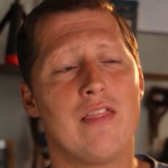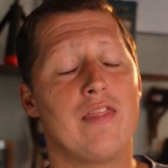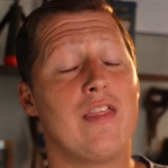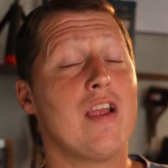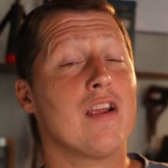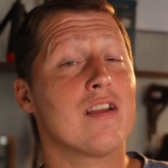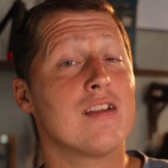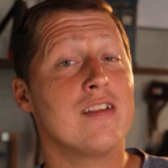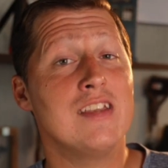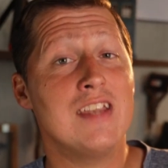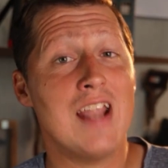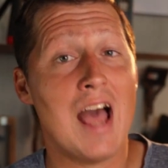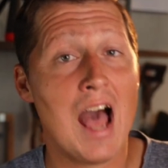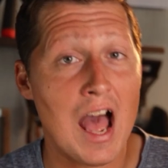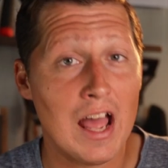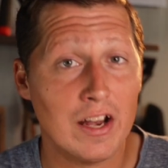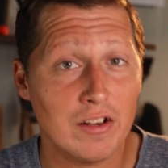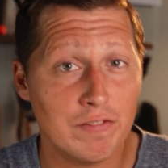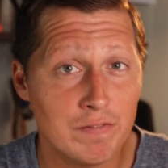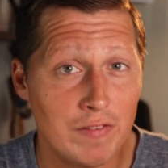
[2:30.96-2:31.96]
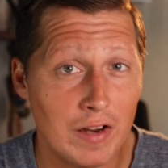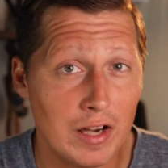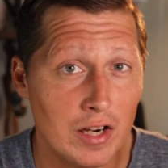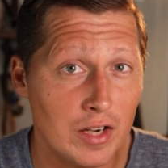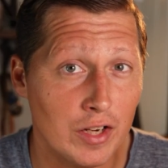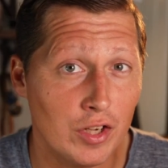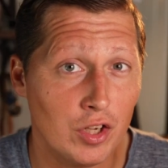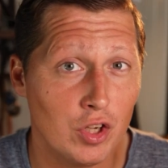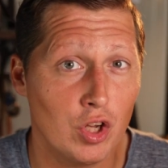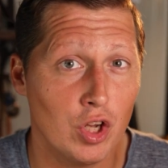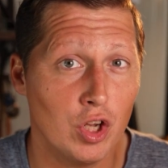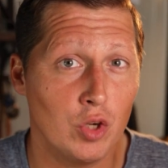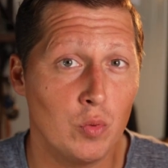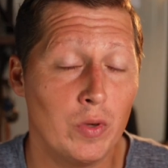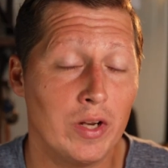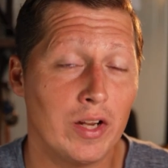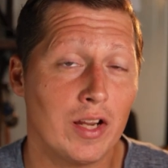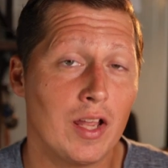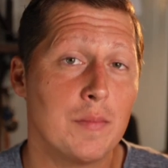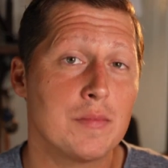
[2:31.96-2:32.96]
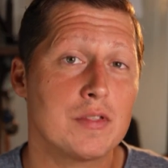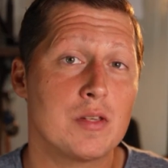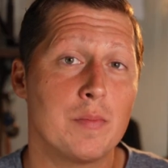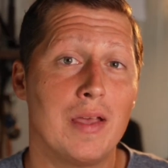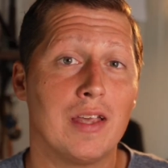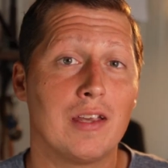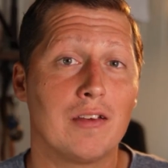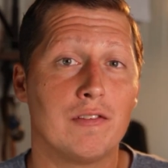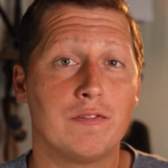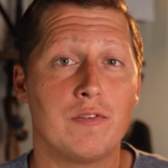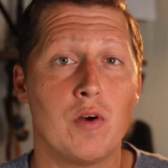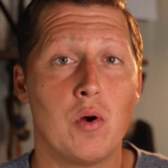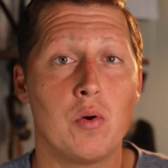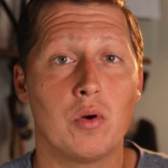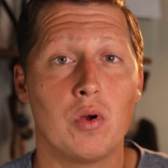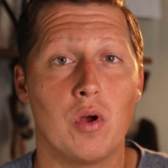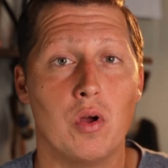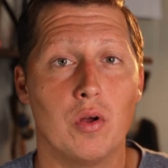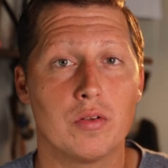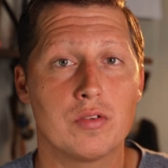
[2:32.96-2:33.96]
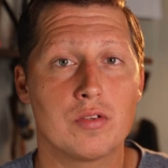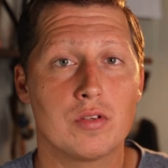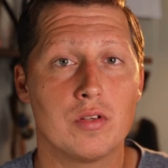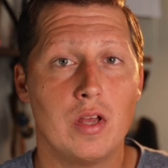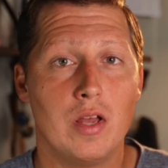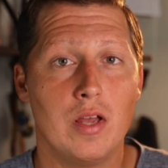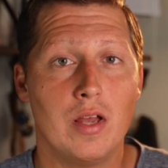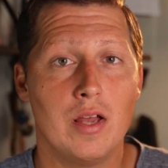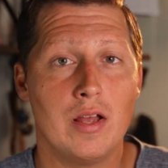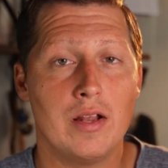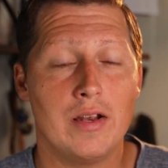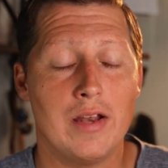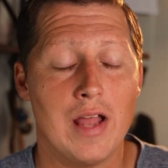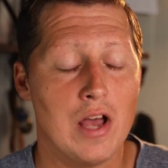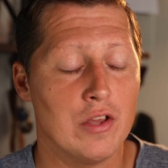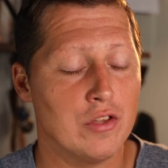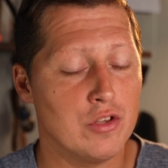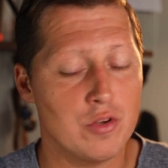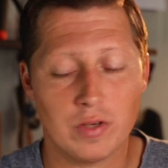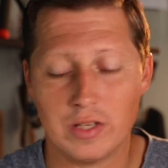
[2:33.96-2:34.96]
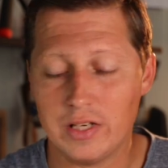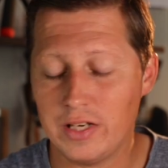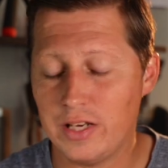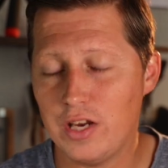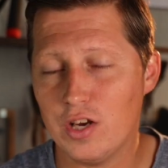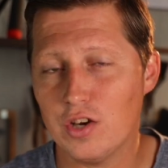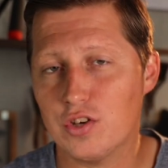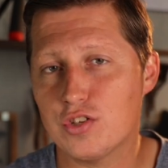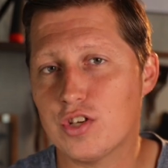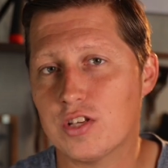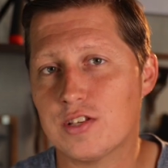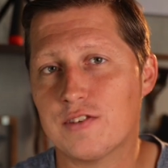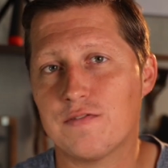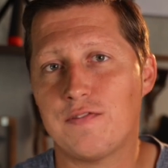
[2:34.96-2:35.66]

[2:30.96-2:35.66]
they are not very good when it comes to making phone calls. Now, you can hear just